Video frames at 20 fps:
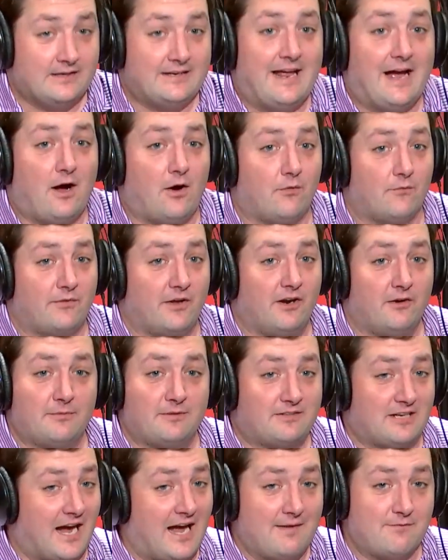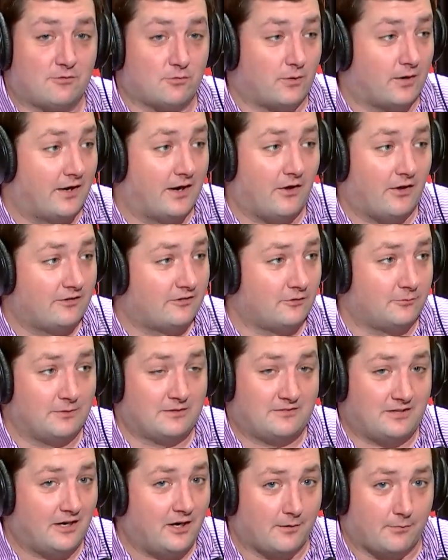Now, there have been times where LSU's
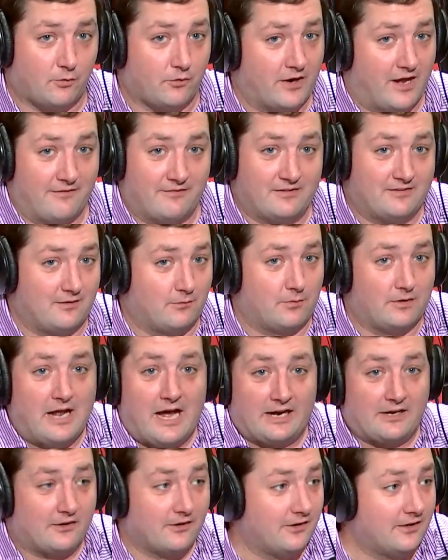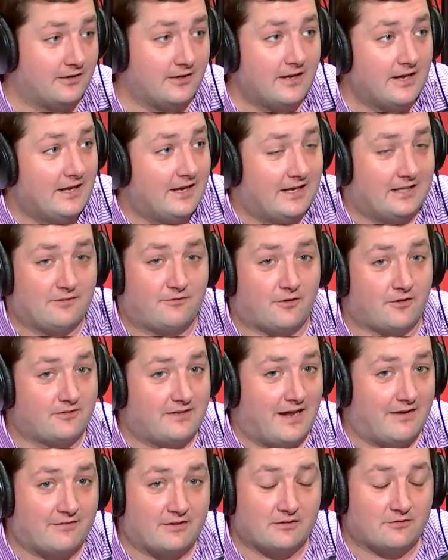been terrible in offense. They were not good in the
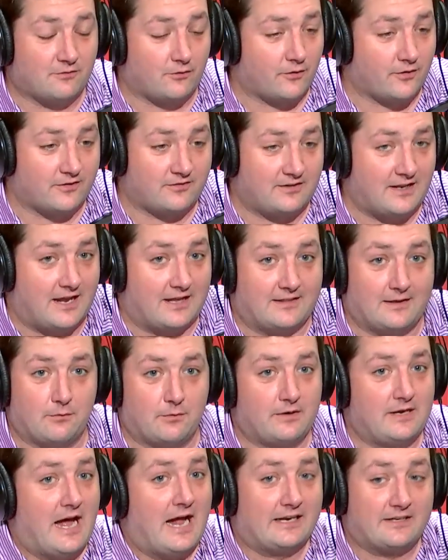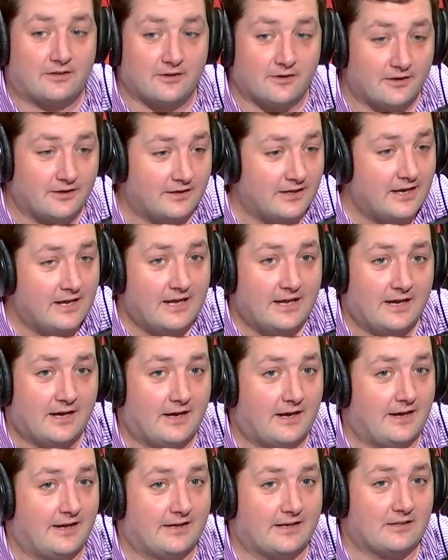first half against Florida State. They were not good
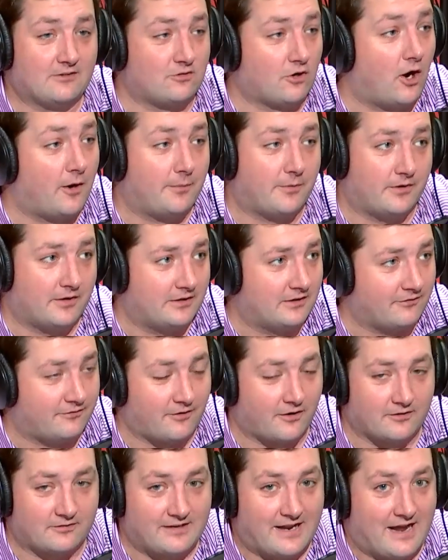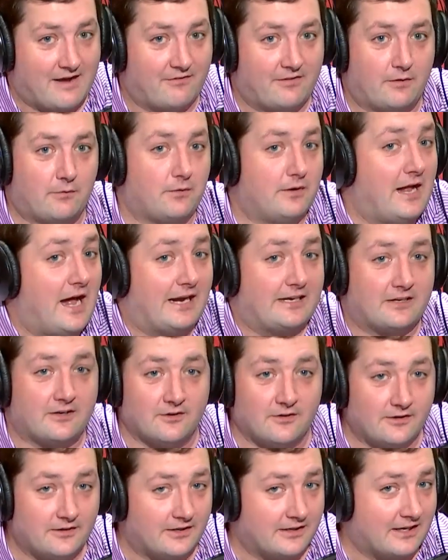uh, against Auburn in the first half. They were not
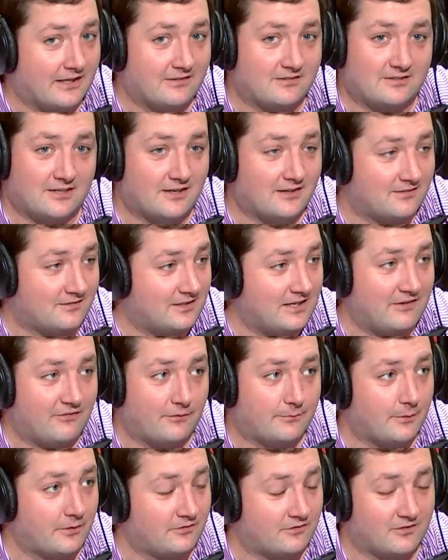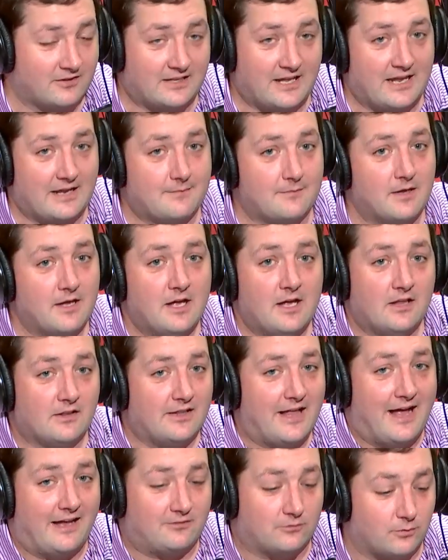good against Tennessee for most of the game
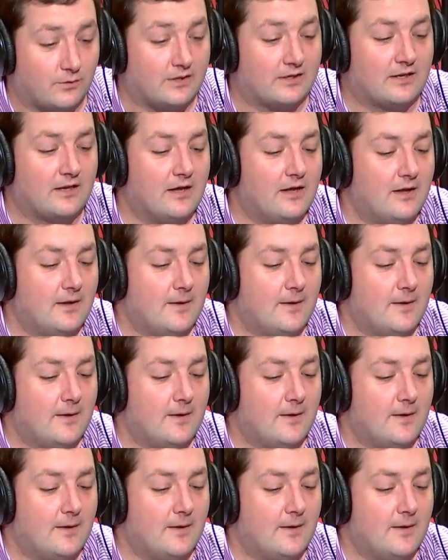last week.